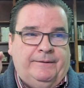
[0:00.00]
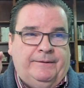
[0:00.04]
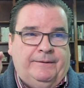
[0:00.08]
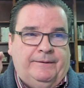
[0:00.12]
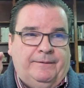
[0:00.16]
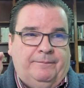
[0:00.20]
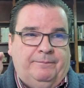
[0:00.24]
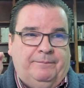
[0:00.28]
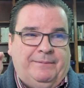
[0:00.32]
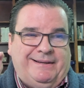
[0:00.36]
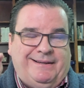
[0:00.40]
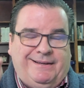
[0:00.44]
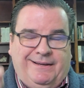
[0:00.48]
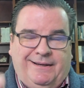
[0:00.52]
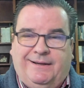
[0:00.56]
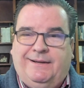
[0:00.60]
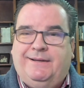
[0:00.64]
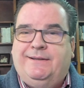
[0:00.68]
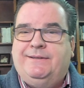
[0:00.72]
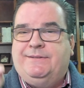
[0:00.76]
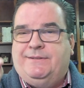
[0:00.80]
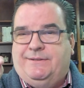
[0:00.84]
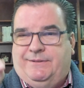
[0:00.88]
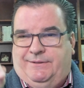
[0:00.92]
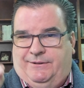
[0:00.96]

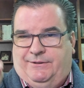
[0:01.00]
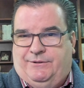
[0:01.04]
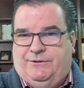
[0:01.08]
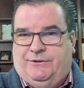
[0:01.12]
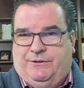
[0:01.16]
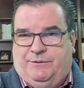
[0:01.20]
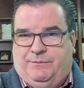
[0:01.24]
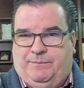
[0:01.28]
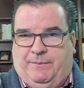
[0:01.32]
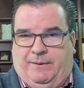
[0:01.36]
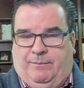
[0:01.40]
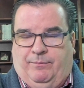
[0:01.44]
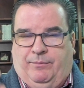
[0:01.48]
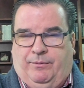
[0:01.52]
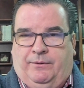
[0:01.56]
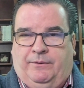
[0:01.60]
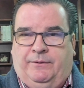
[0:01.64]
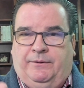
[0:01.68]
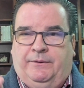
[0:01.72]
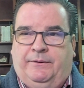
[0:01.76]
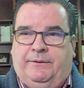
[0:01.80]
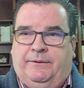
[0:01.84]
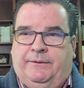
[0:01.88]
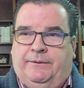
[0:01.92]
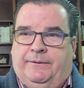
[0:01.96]
because Indigenous people
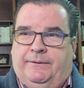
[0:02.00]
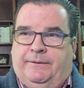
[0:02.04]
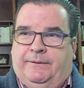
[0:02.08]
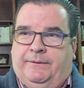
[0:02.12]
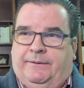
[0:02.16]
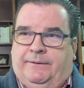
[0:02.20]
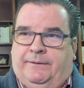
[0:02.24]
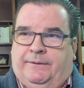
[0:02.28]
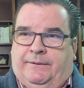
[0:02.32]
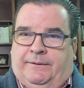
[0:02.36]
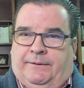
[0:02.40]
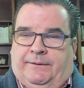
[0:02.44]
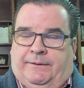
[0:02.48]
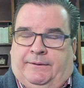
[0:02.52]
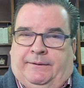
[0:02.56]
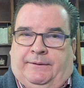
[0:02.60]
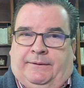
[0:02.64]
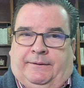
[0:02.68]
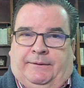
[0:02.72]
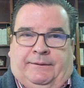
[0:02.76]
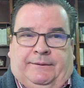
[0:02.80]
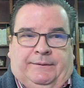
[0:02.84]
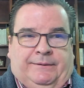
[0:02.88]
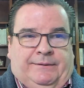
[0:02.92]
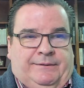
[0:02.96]

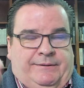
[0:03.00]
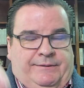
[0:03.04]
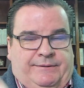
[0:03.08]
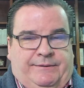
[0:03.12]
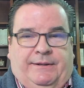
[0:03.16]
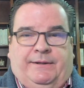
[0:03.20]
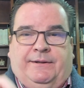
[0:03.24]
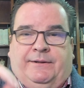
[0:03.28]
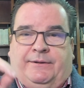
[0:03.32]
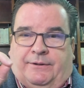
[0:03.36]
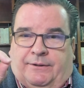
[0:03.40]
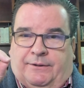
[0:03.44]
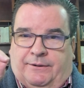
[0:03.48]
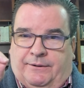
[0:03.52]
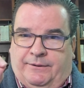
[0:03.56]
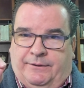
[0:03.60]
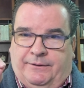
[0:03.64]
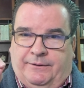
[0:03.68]
did